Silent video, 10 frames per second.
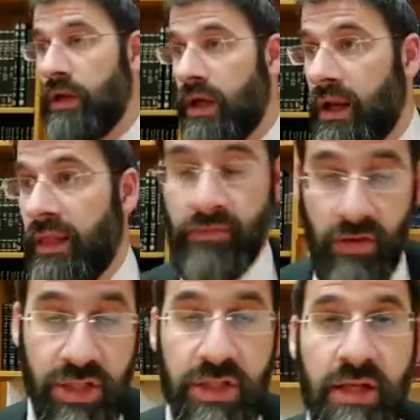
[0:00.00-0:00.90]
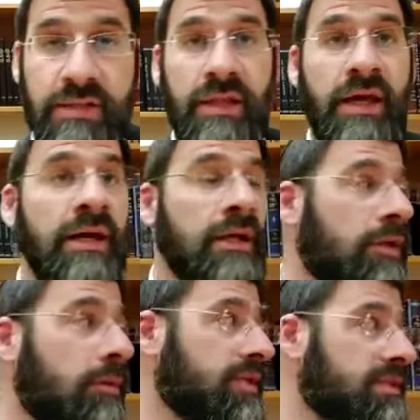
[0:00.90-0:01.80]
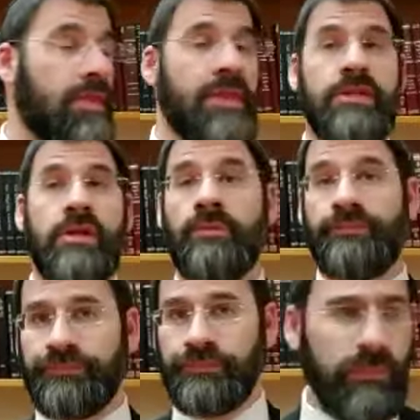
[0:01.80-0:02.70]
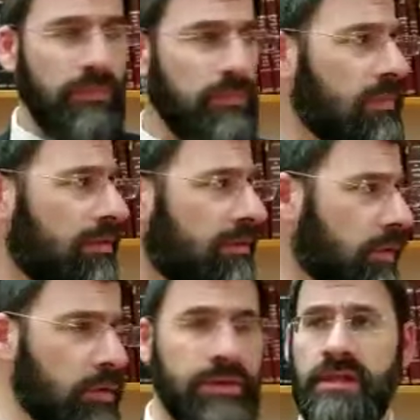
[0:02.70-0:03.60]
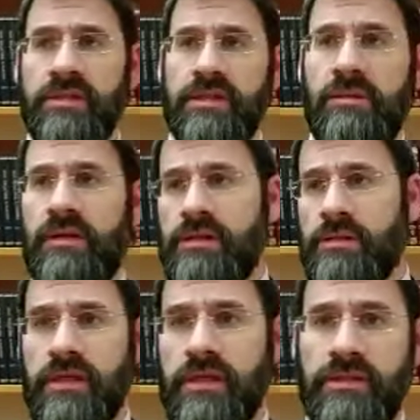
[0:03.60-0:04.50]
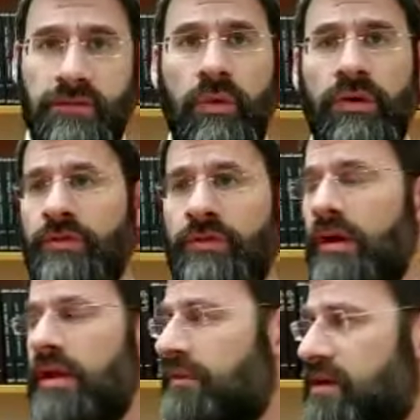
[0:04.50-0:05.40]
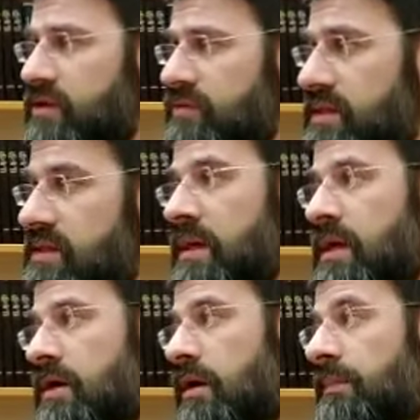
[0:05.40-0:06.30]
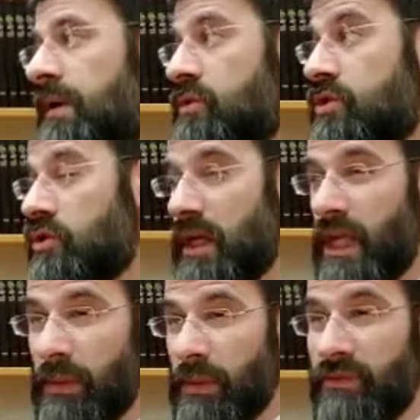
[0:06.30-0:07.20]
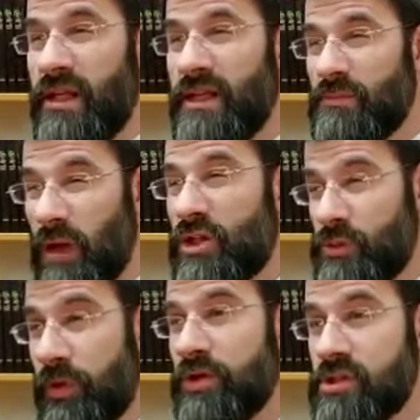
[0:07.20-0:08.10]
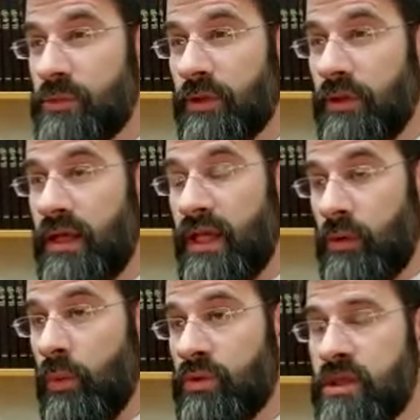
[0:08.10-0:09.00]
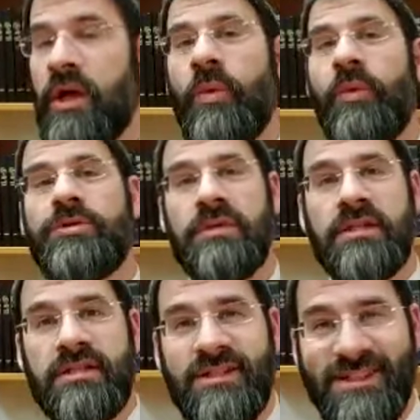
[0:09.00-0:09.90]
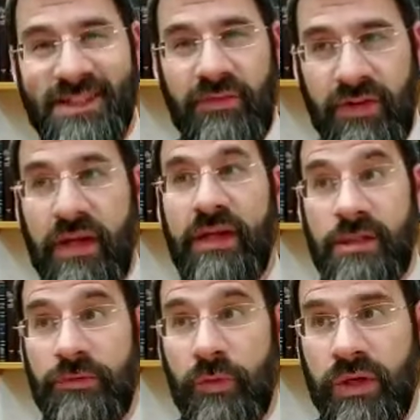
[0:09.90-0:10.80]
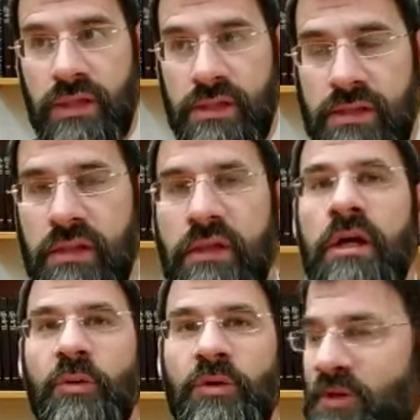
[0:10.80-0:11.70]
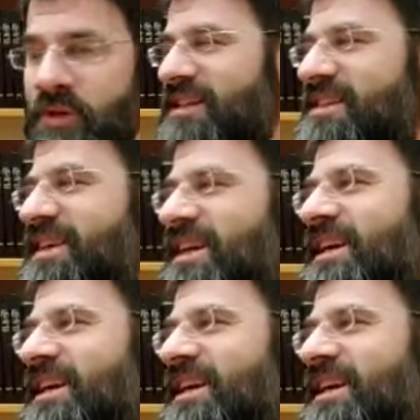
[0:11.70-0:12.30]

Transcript: who learn like that. Rashi learns like that we say that there's no, that the order is someone's in a different order for various reasons. Ramban wants to try and keep everything as much as possible in order, which means that Tetzaveh is before Kisisa, which means